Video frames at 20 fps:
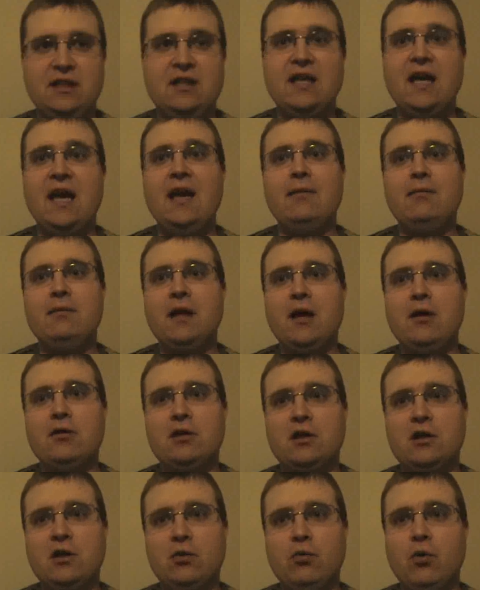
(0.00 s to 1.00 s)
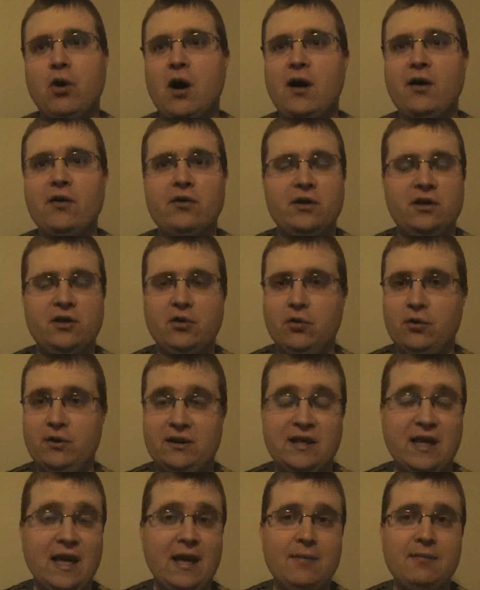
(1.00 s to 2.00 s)
It came down to the wire, you know,
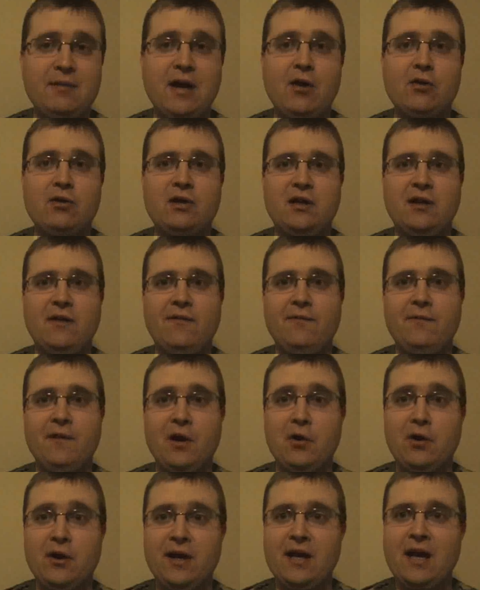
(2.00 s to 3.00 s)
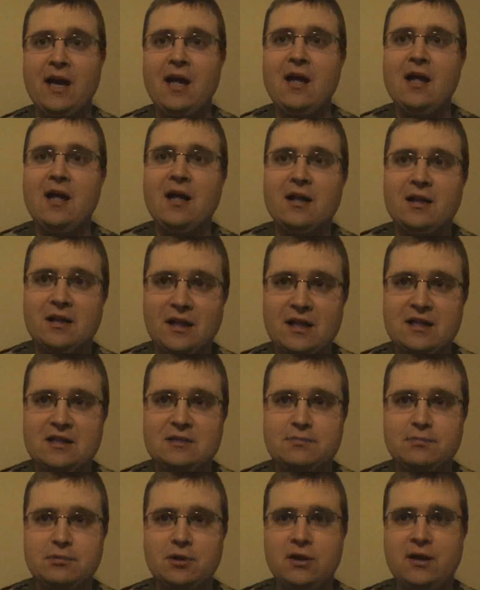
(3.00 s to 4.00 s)
it came down to the very
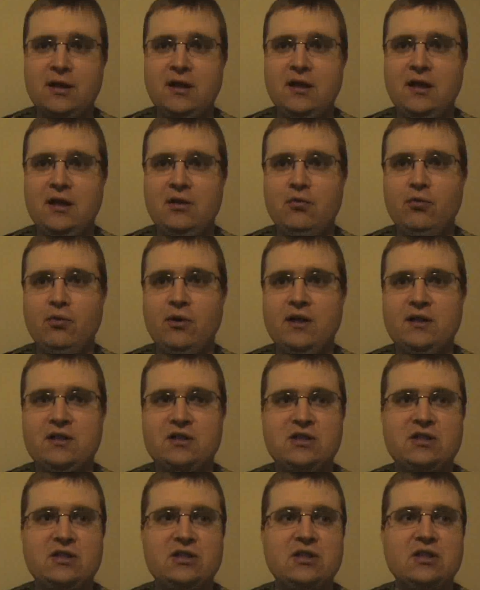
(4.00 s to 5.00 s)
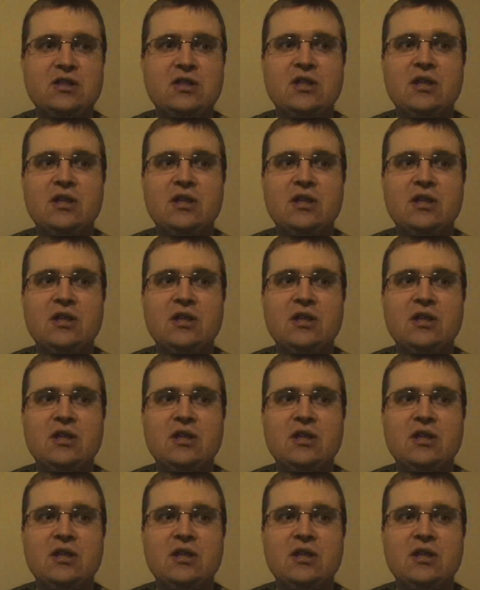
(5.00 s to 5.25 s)
last play in which,